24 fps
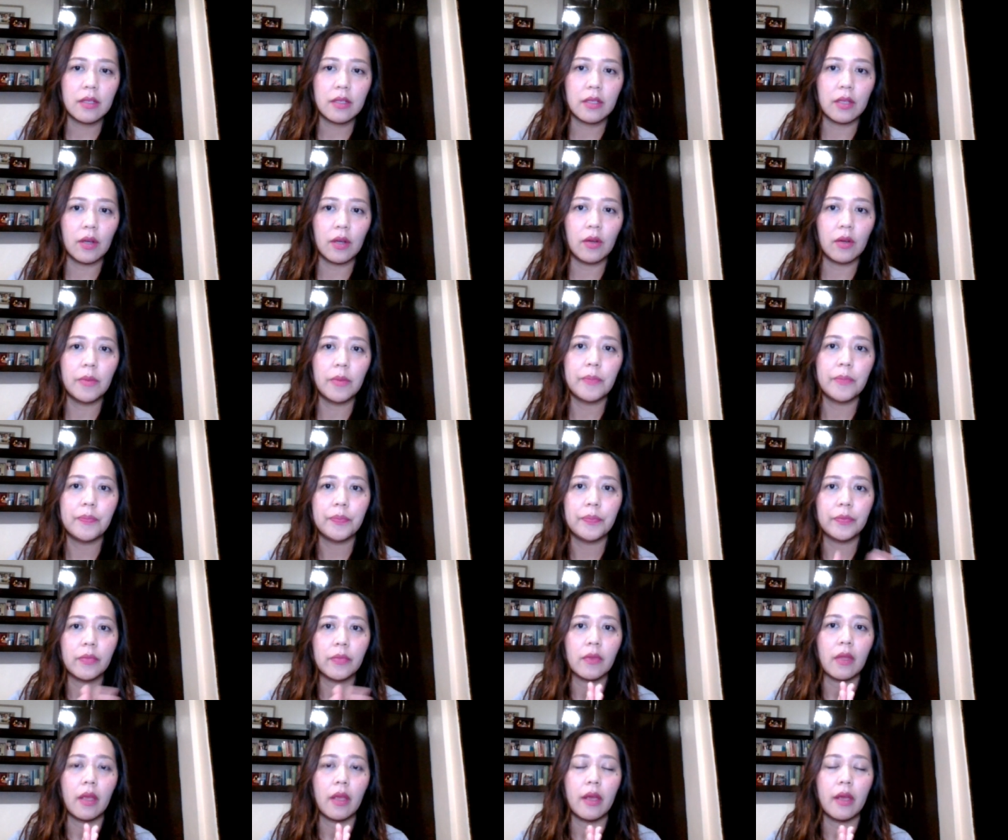So,
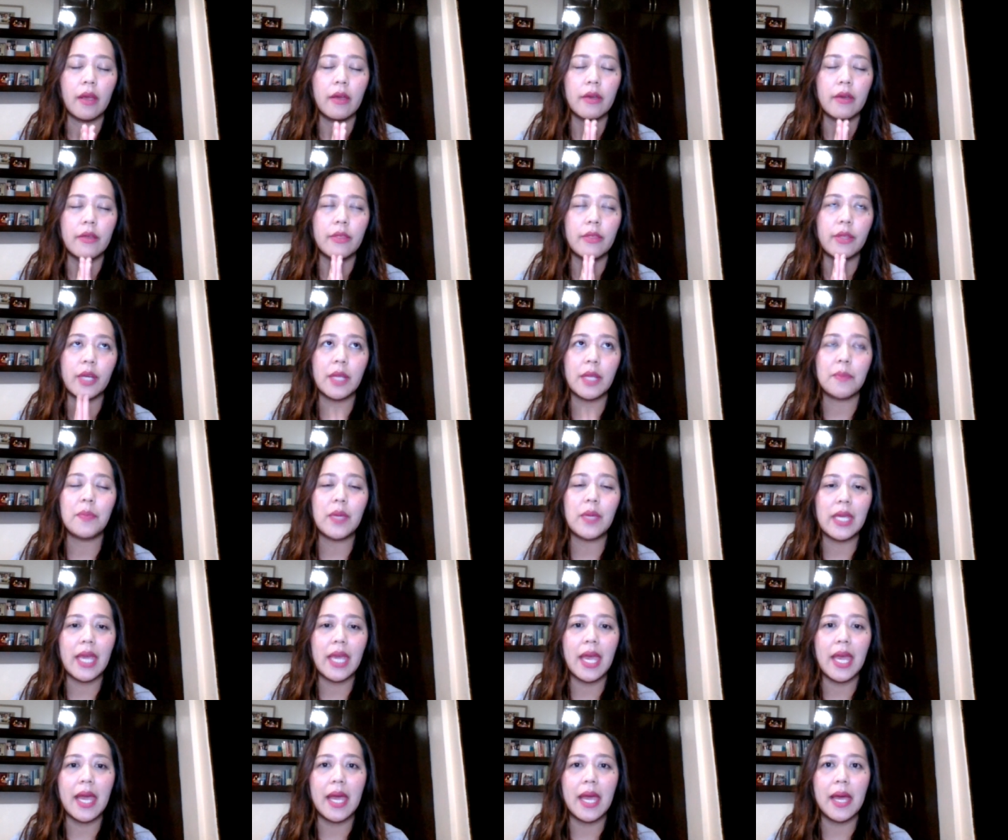three
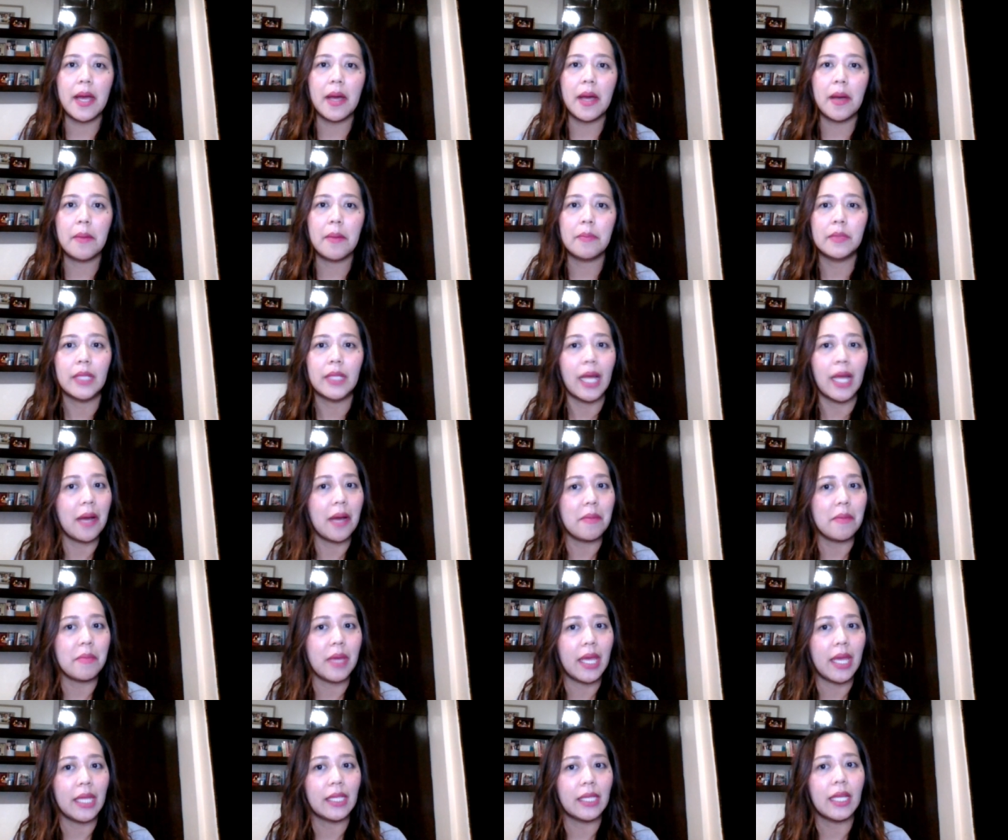p m na
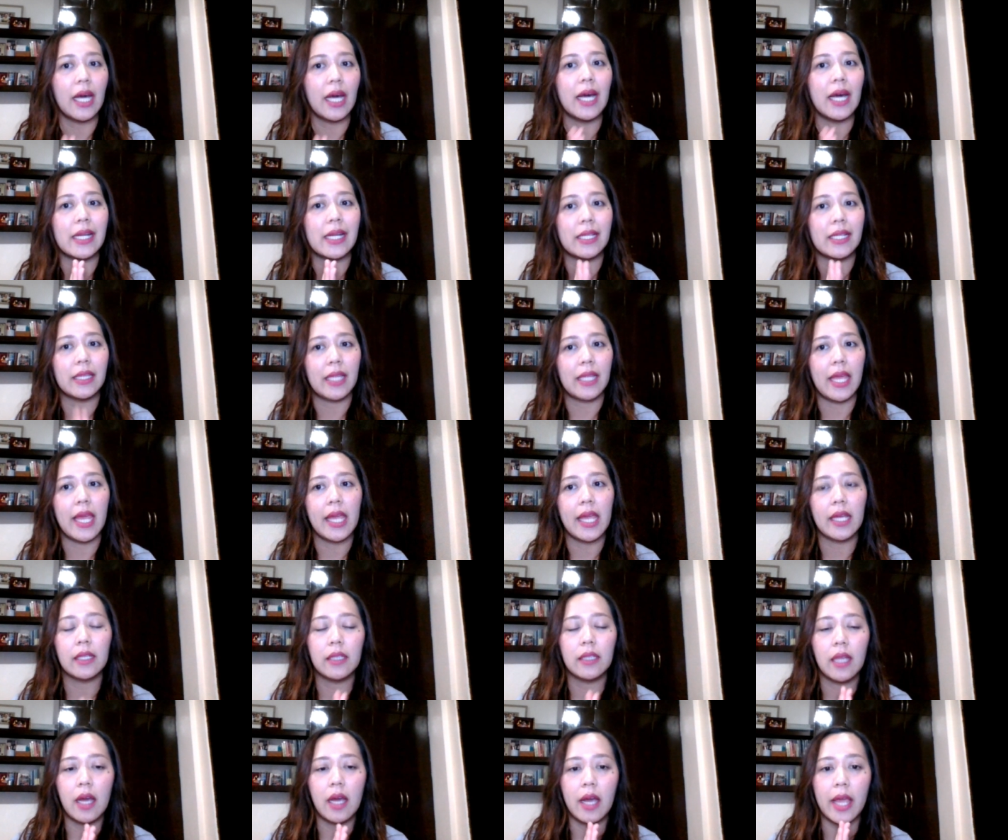kami
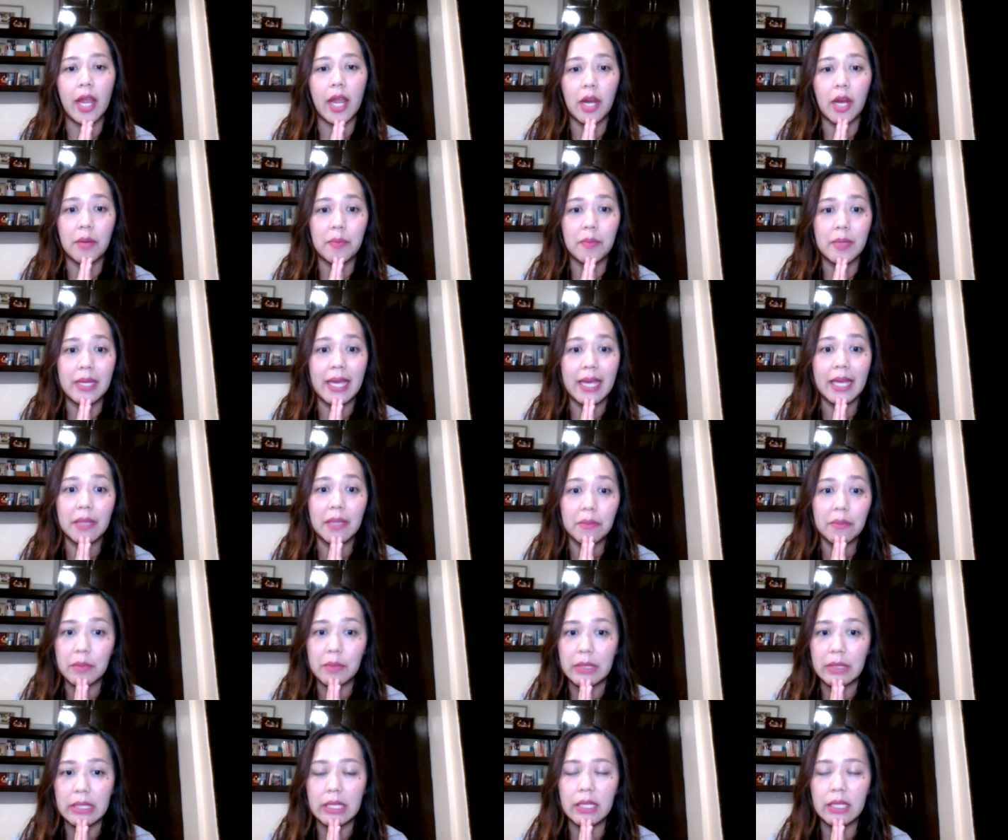nakarating ng
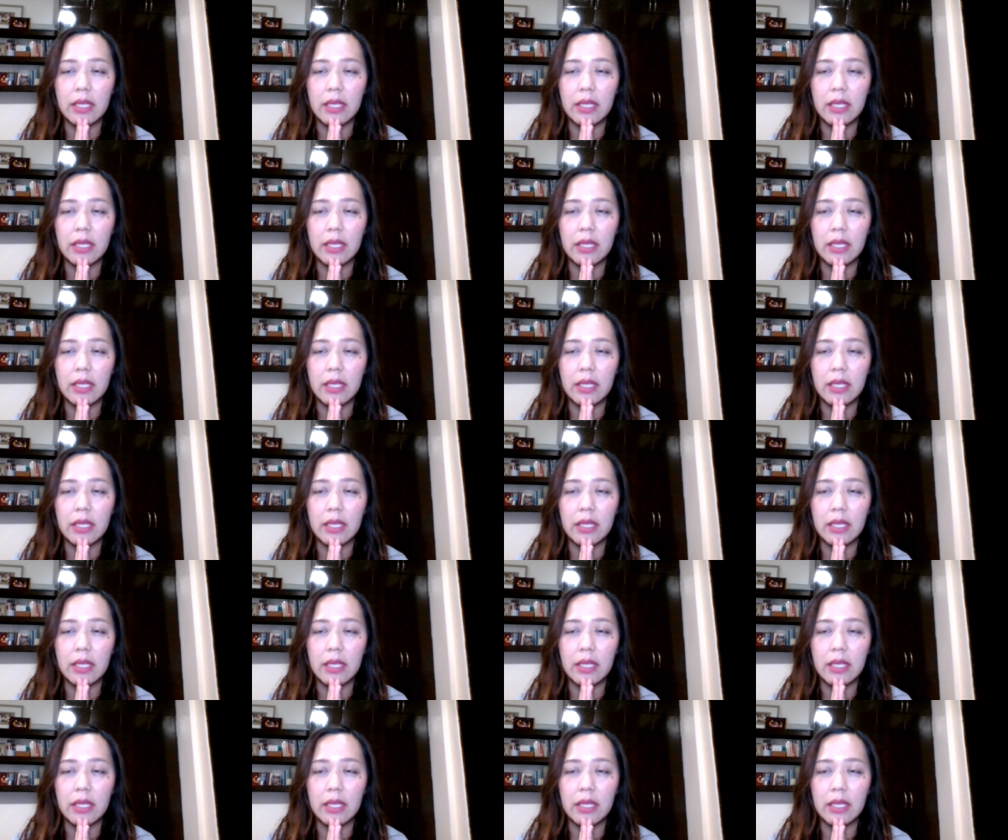Airbnb.